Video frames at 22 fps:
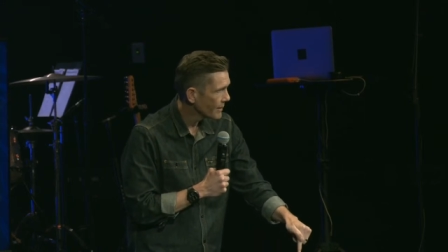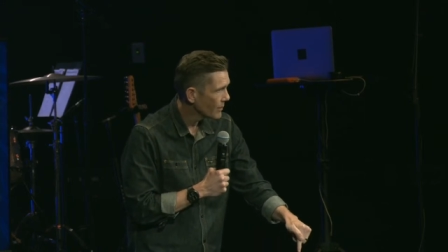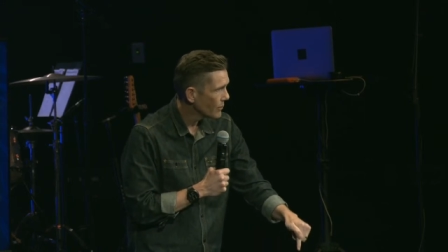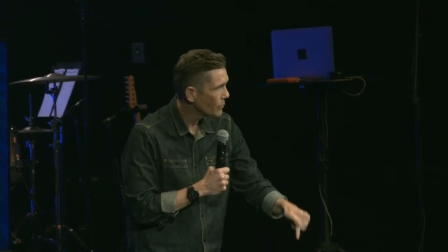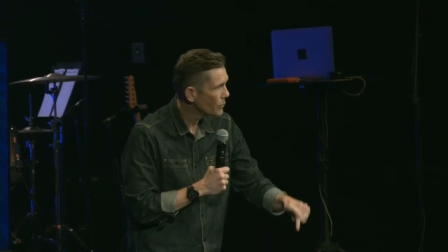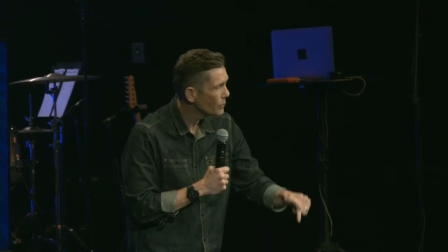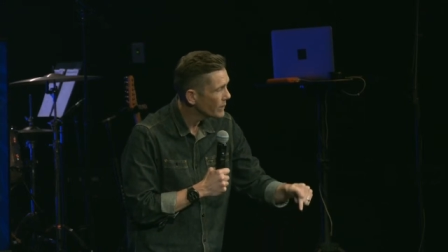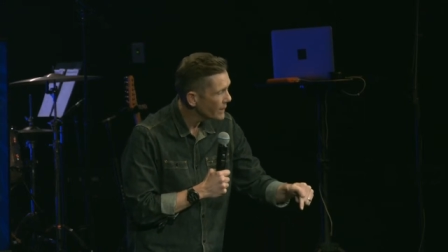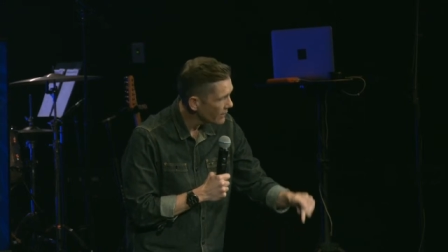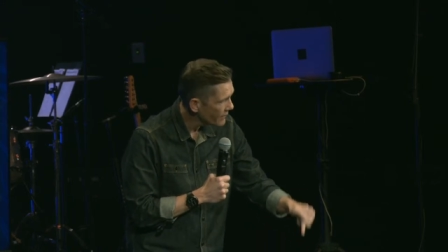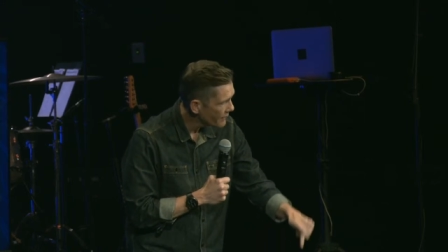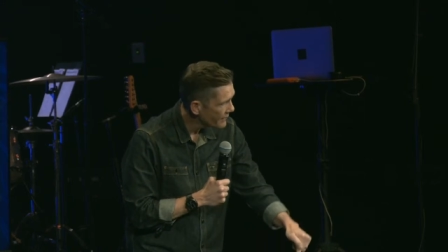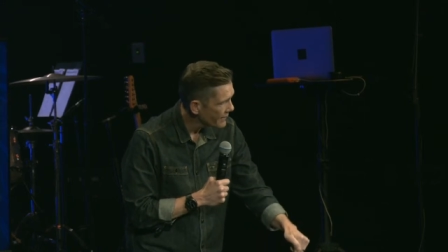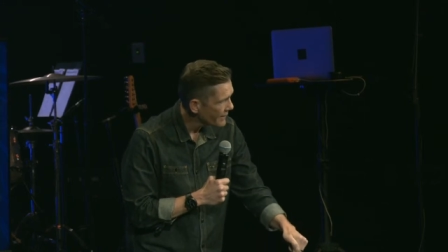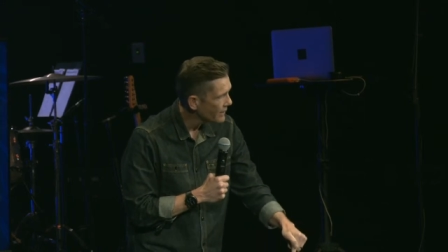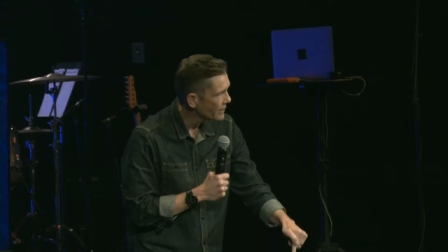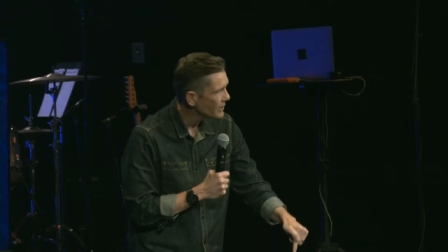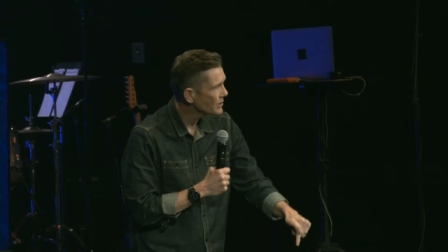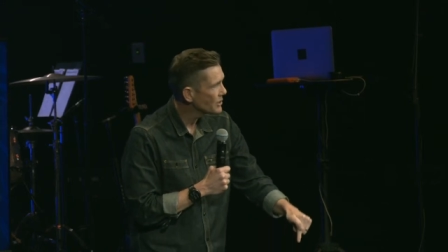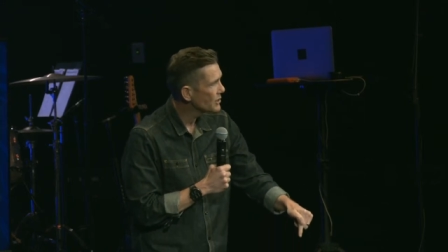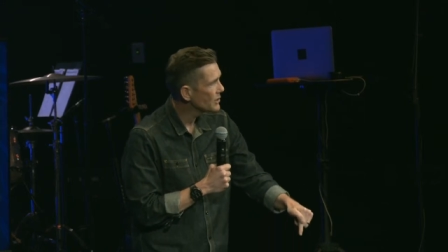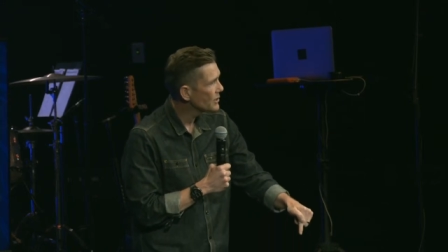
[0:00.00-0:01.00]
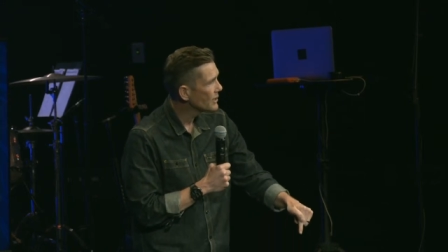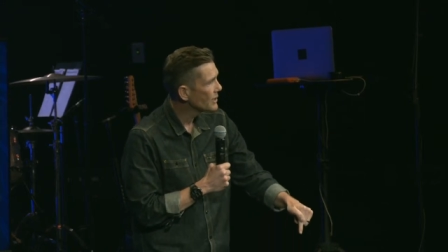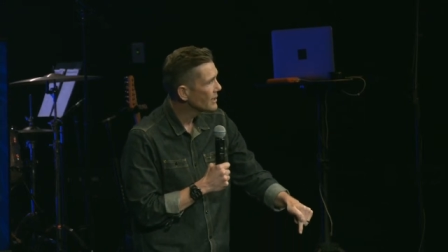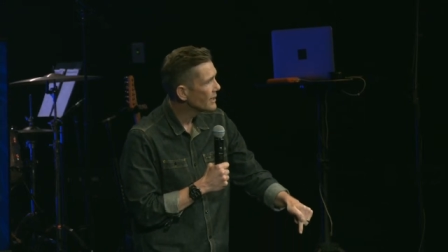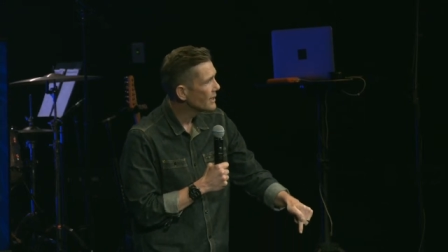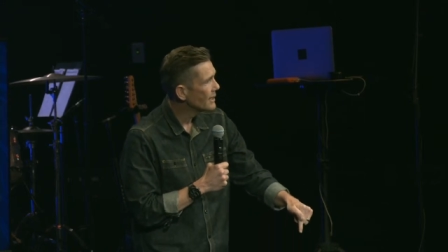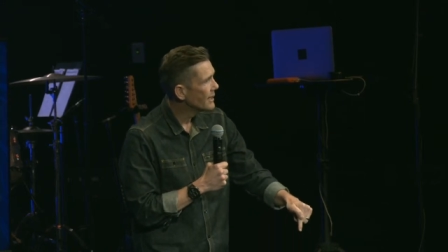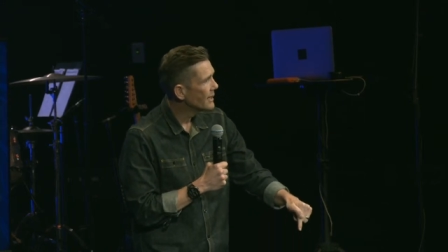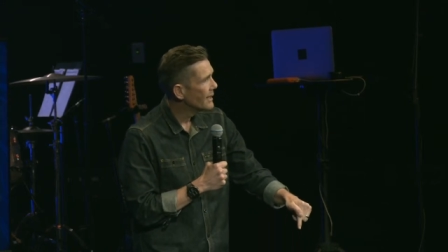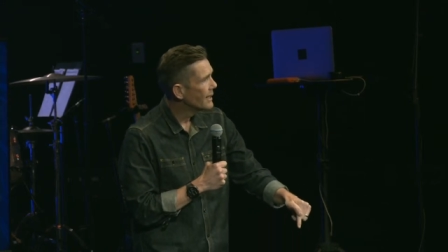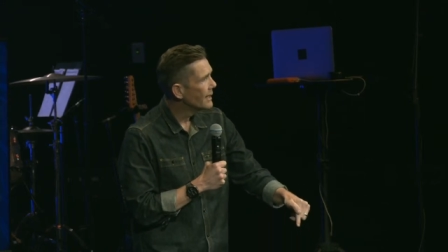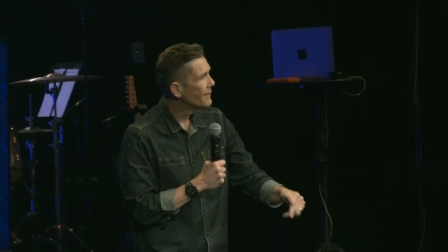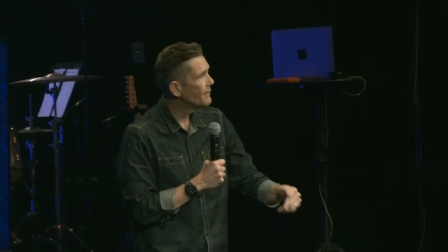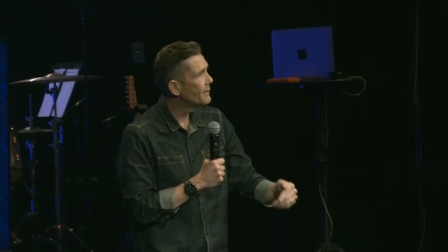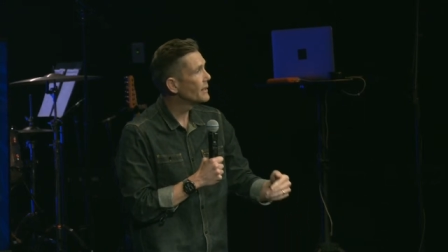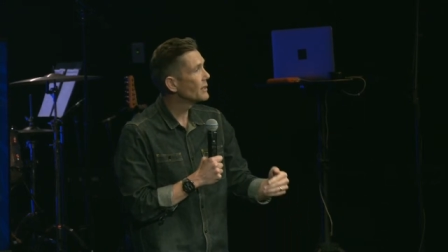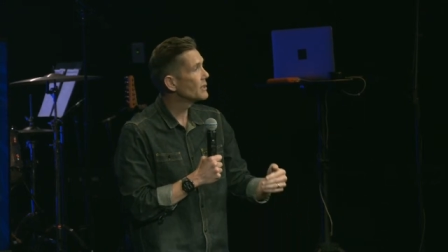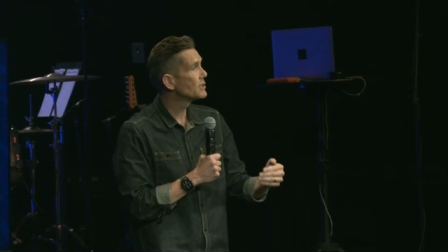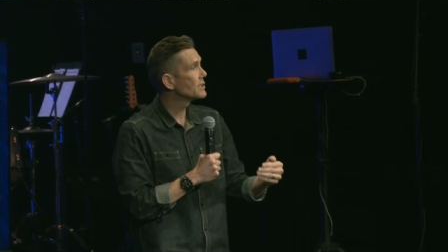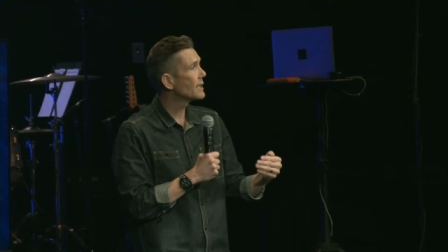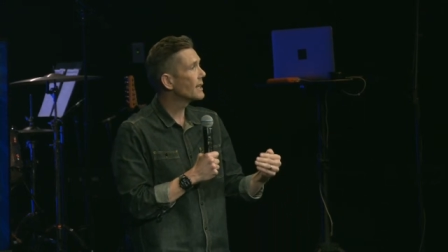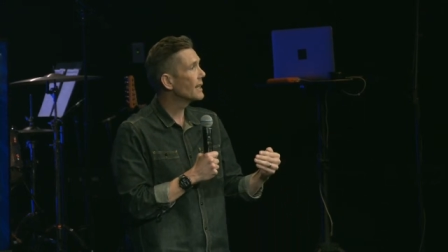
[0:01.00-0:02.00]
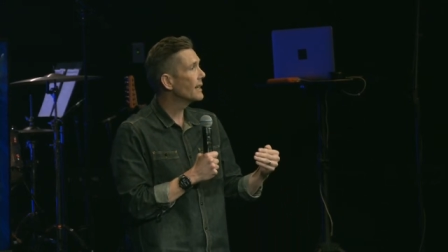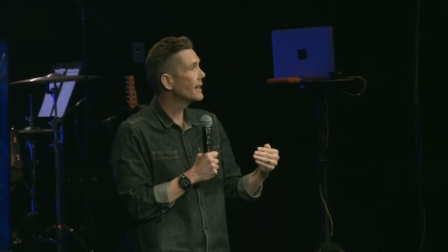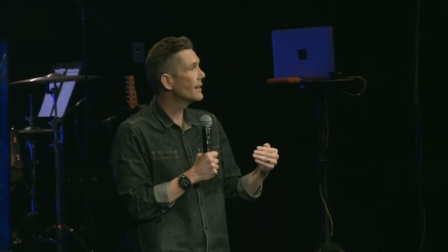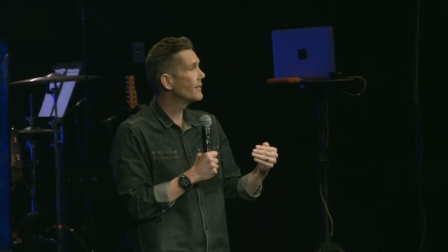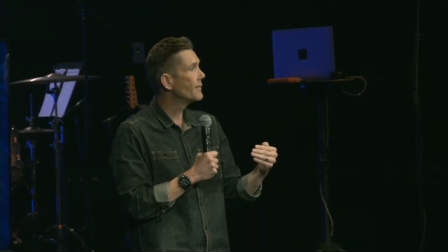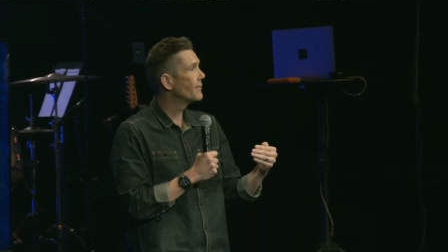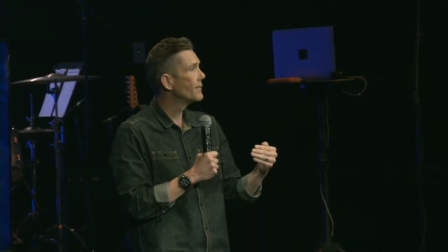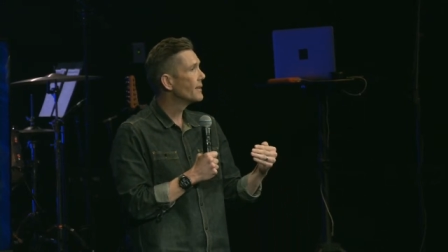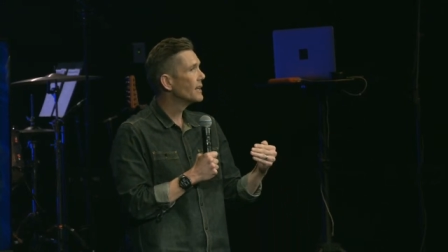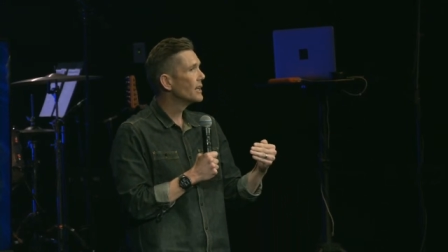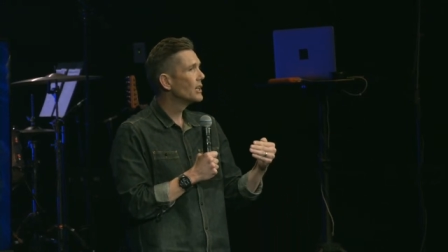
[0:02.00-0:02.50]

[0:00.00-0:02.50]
Real fears fears of